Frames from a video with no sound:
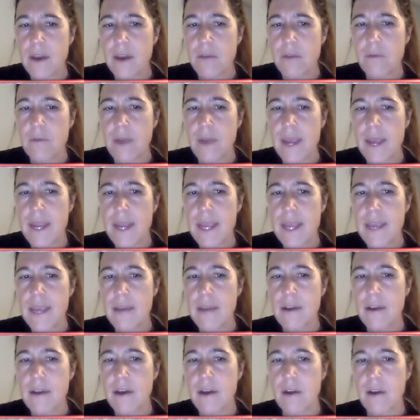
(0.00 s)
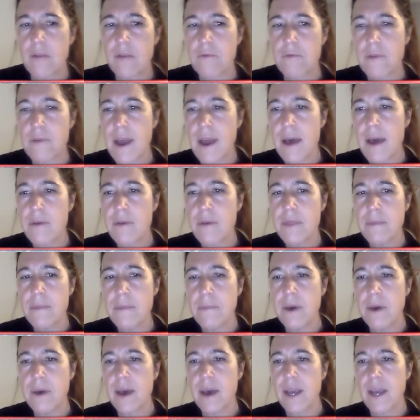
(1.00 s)
right here around the
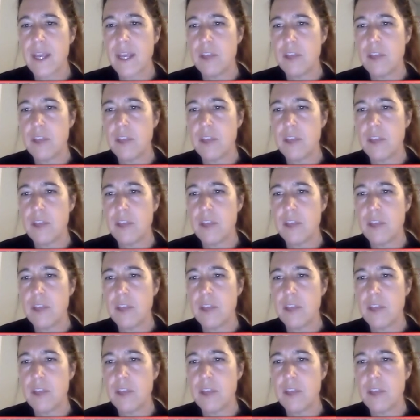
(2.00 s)
puck,